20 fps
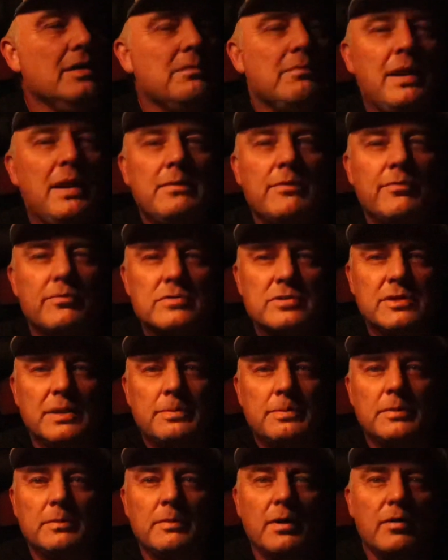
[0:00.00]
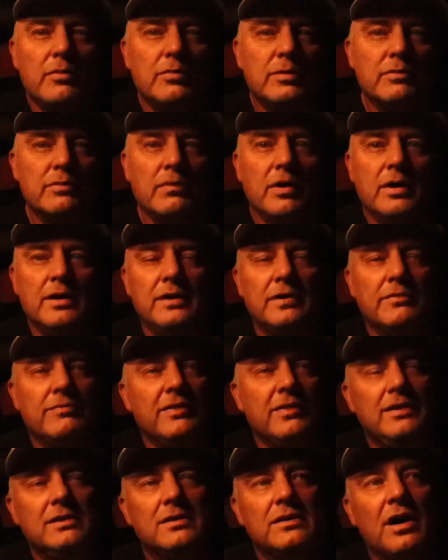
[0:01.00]
maybe for slipping them on and running to
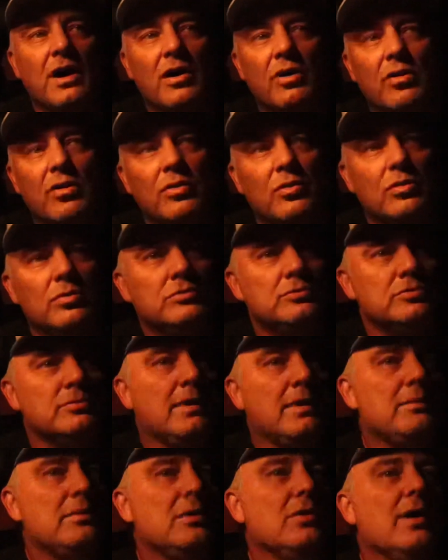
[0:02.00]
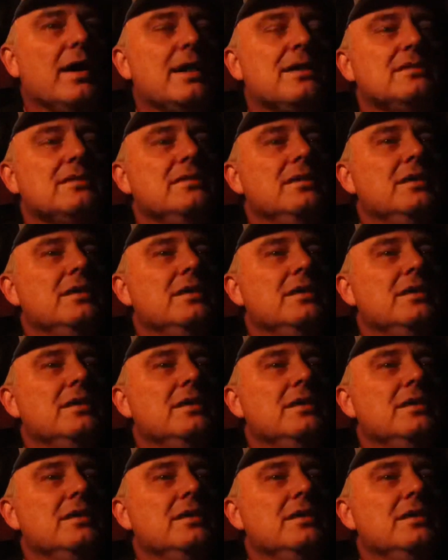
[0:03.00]
feed the dogs, or maybe go out